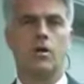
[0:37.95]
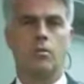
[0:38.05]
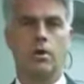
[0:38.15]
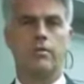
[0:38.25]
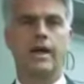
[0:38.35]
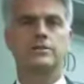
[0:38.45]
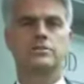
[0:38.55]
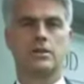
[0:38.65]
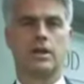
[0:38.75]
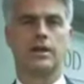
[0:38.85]
well, that's
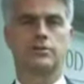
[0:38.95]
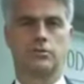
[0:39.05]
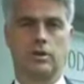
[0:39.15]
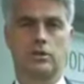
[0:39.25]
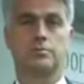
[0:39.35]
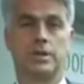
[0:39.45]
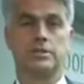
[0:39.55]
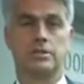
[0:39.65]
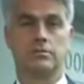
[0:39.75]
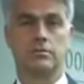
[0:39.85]
the lesser
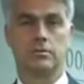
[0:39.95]
expensive